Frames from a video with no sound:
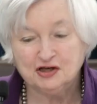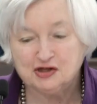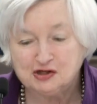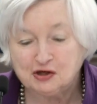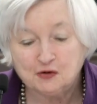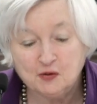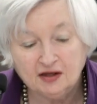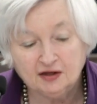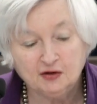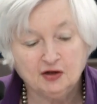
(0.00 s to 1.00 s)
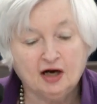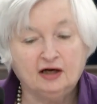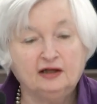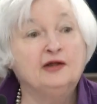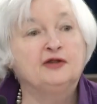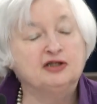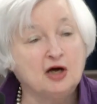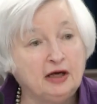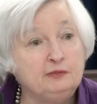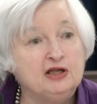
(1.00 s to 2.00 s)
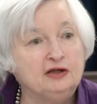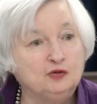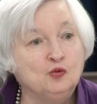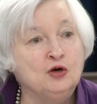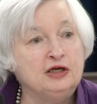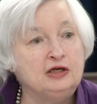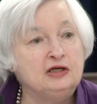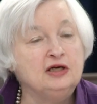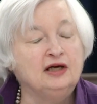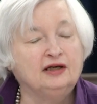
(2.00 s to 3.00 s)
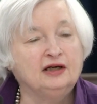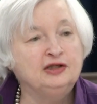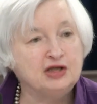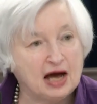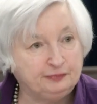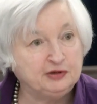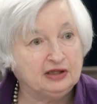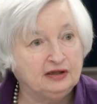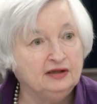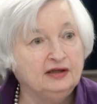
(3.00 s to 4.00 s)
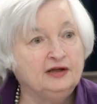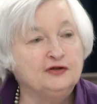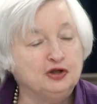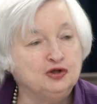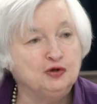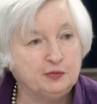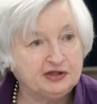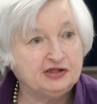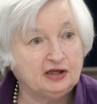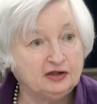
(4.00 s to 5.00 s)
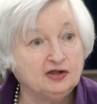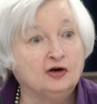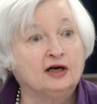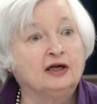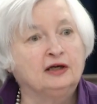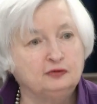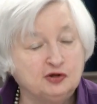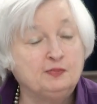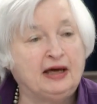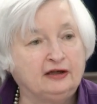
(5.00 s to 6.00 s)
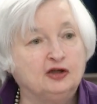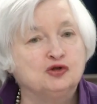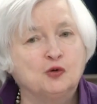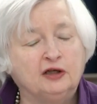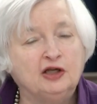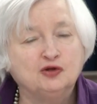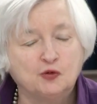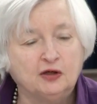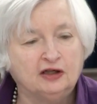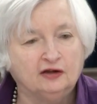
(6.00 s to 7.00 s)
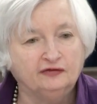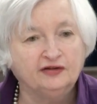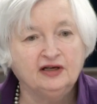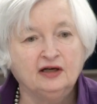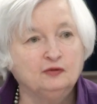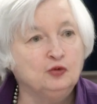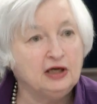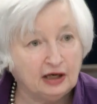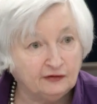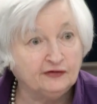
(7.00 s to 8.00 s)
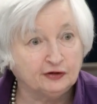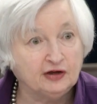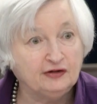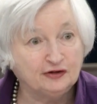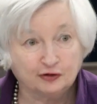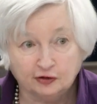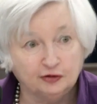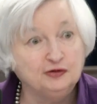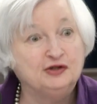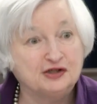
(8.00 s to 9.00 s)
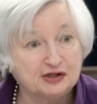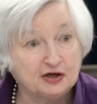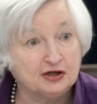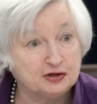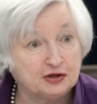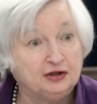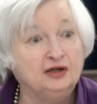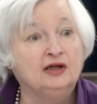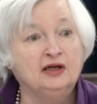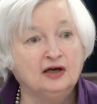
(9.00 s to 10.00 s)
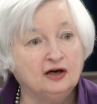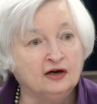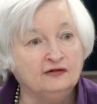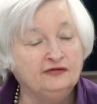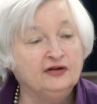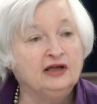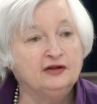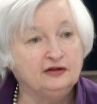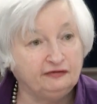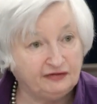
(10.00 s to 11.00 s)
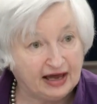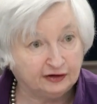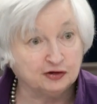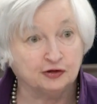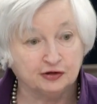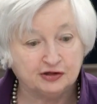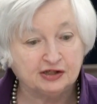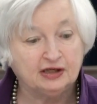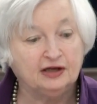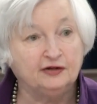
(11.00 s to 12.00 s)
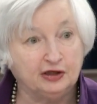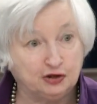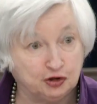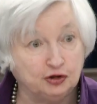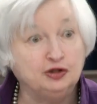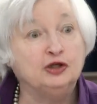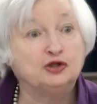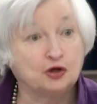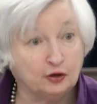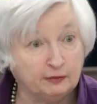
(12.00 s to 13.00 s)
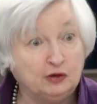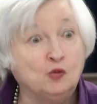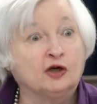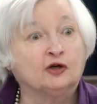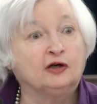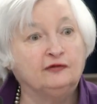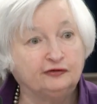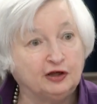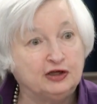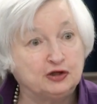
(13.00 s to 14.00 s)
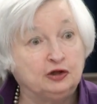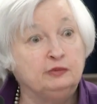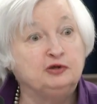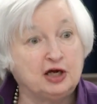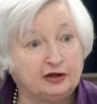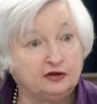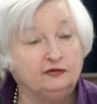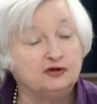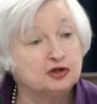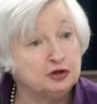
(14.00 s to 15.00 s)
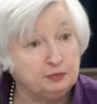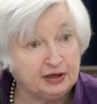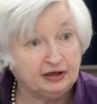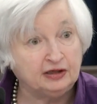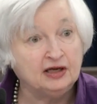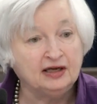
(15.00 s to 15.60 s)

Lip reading: So at the time that we adopted the 2% target, it was back in 2012, we had a very thorough discussion of the factors that should determine what our inflation objective should be.